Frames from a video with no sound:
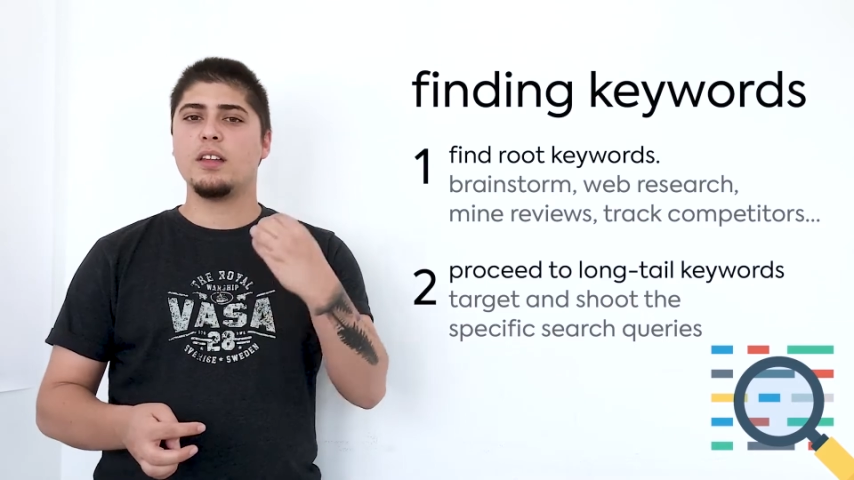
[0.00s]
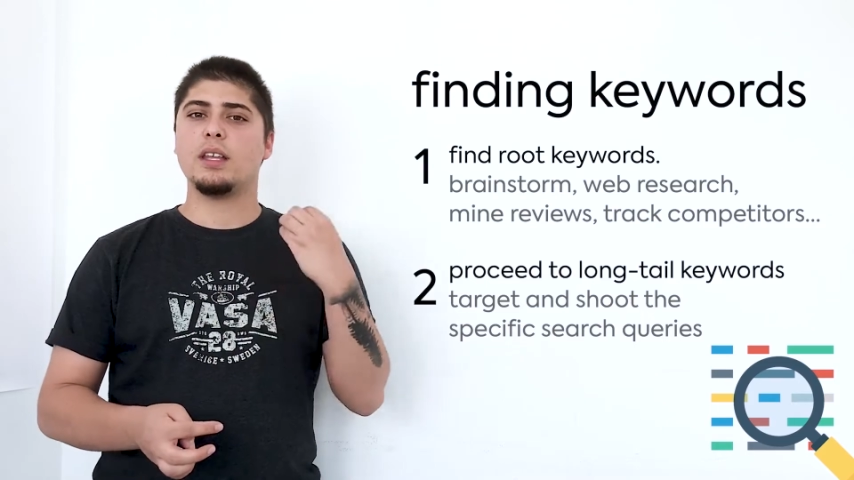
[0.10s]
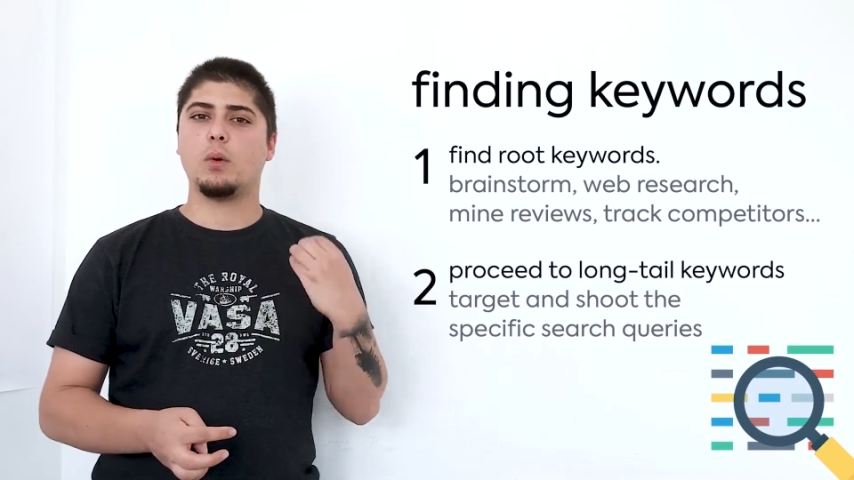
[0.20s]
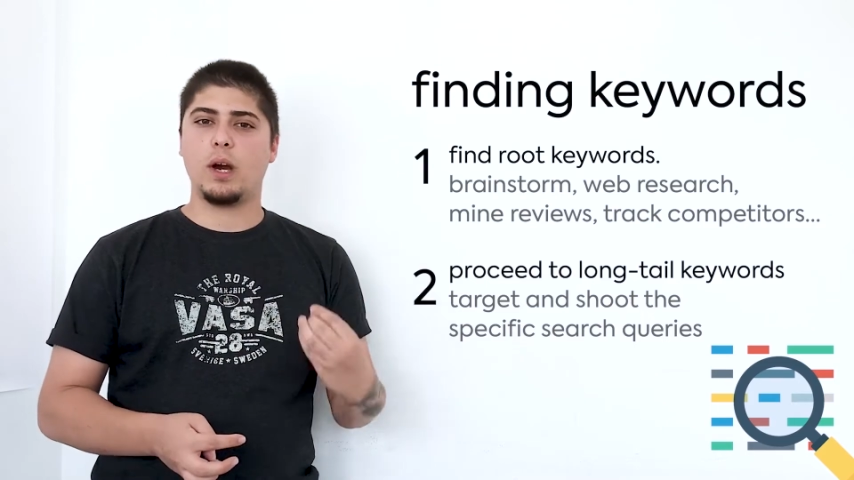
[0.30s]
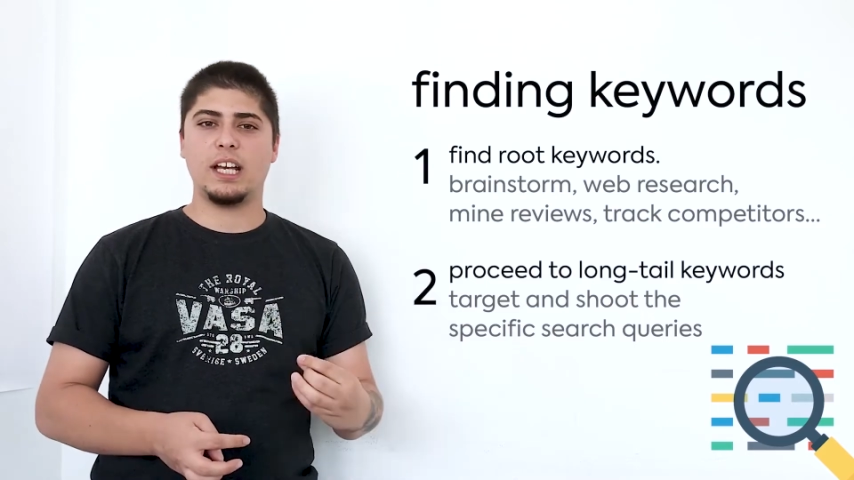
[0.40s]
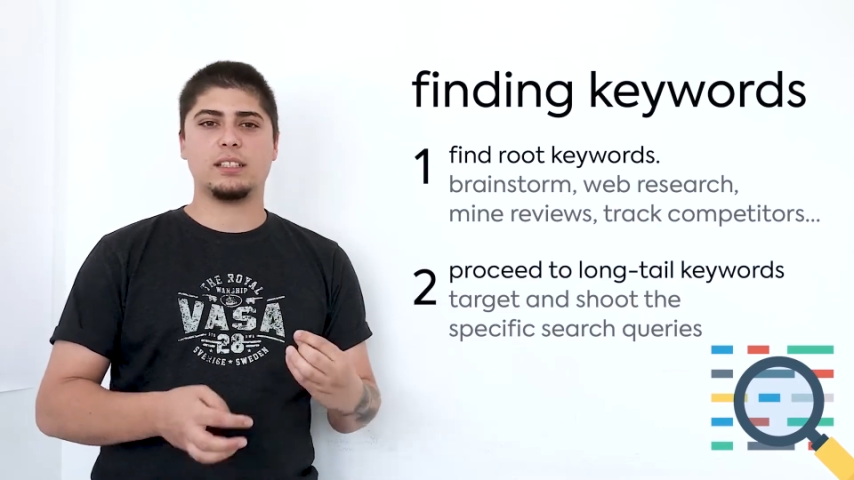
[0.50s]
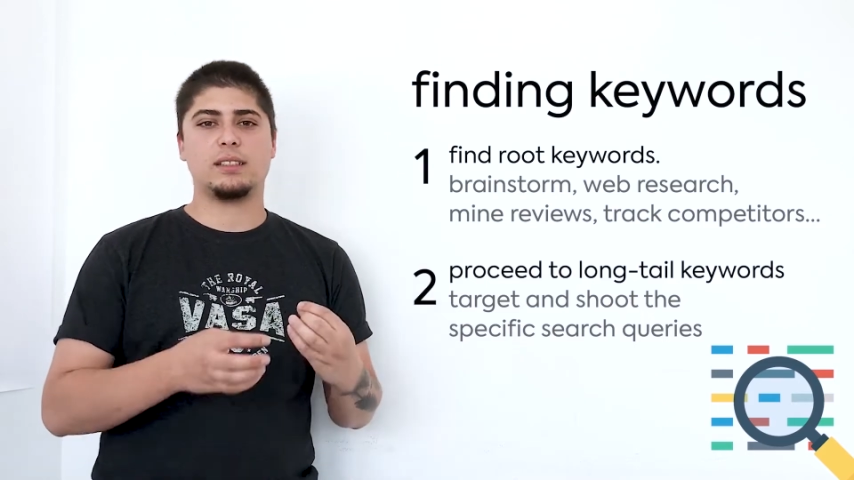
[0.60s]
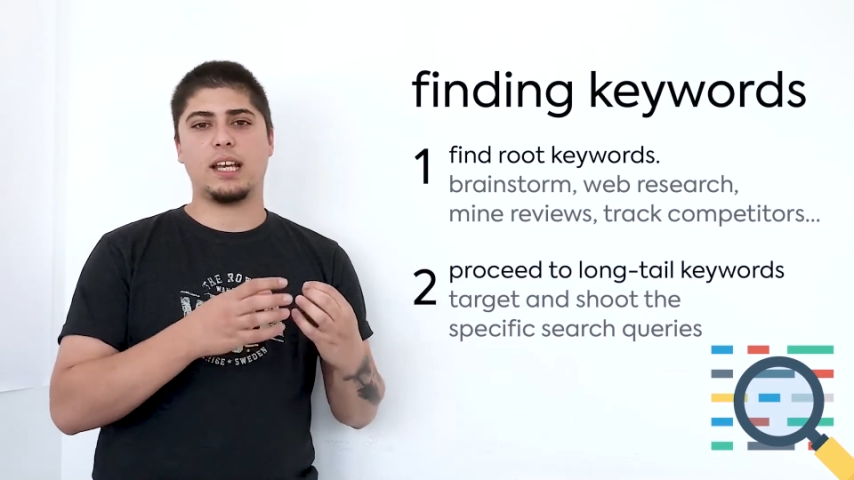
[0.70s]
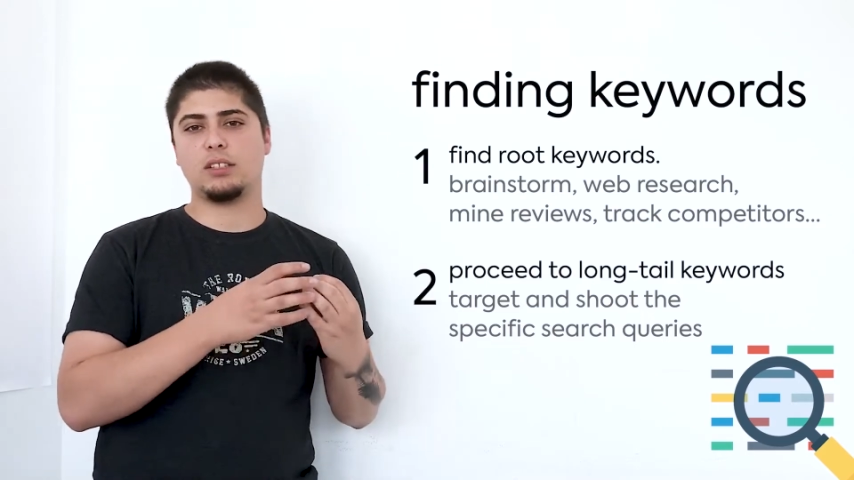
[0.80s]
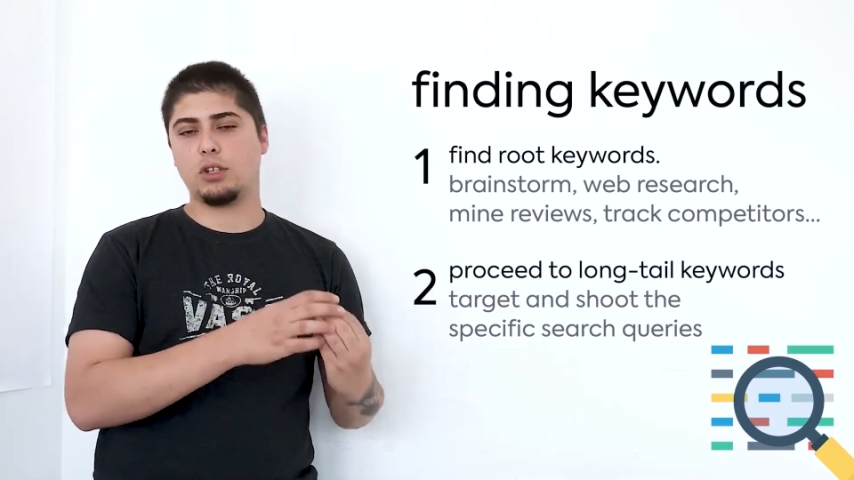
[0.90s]
the way
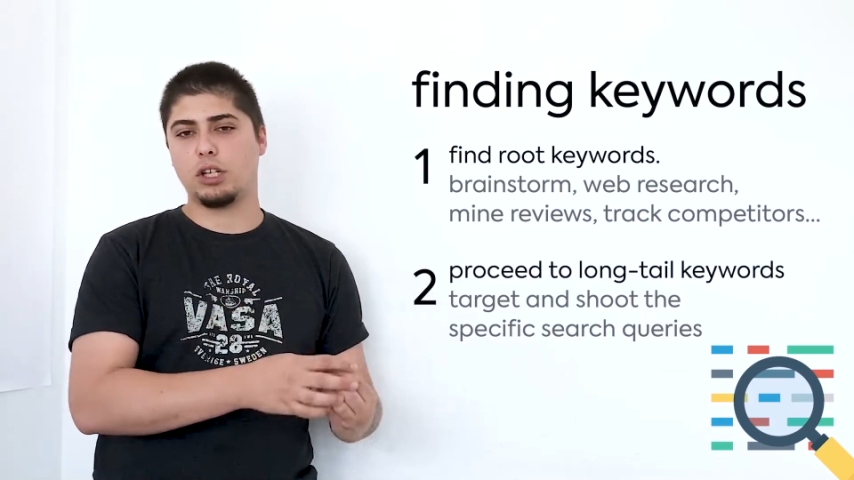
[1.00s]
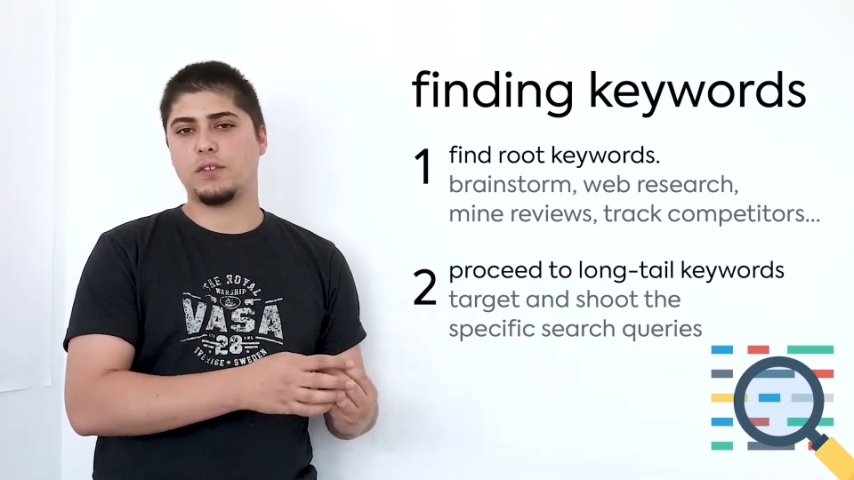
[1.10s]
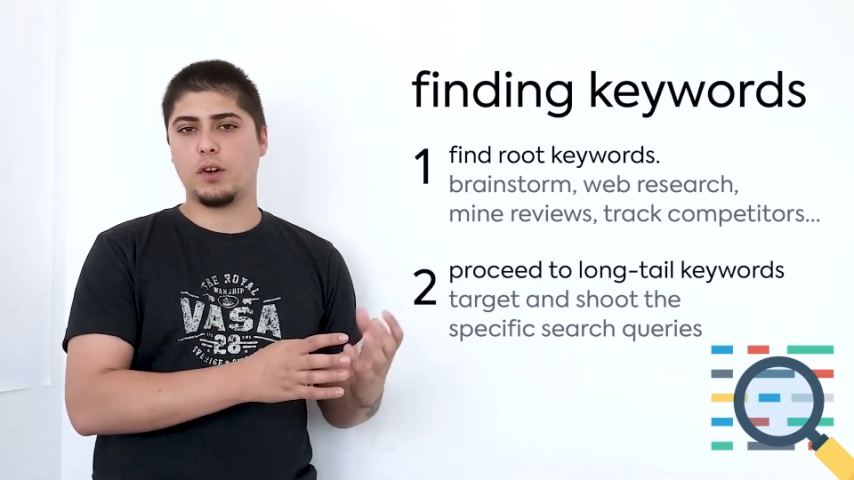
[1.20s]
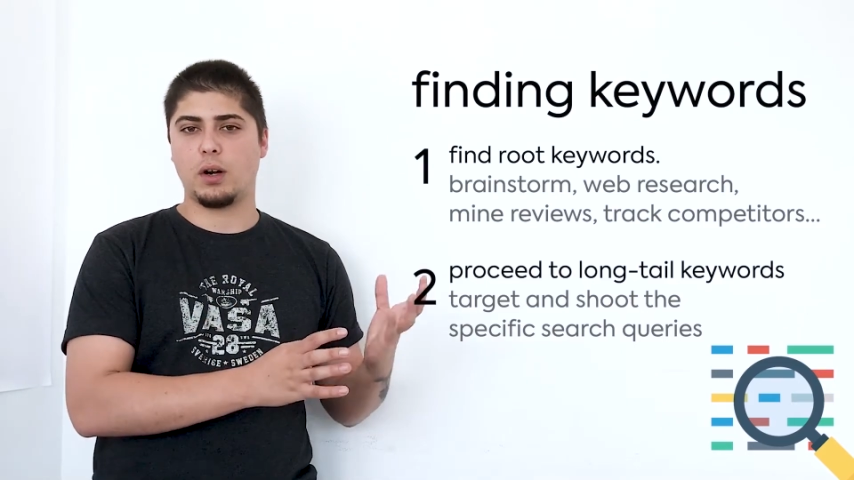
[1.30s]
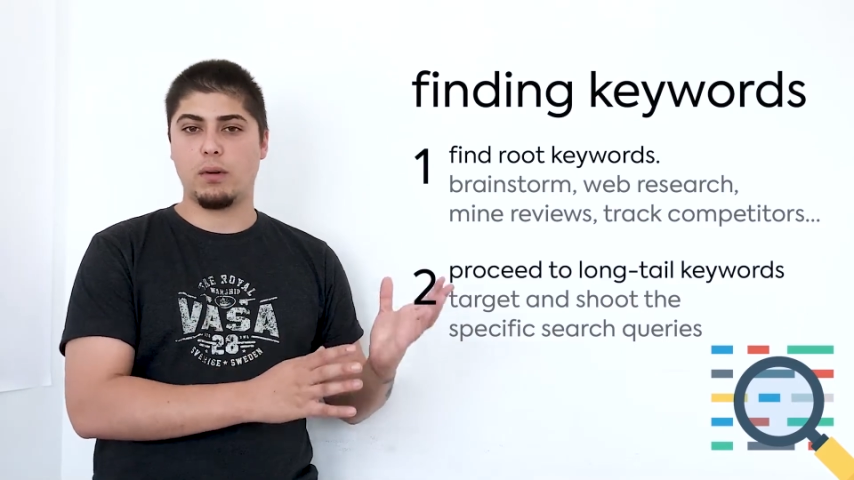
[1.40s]
they search for a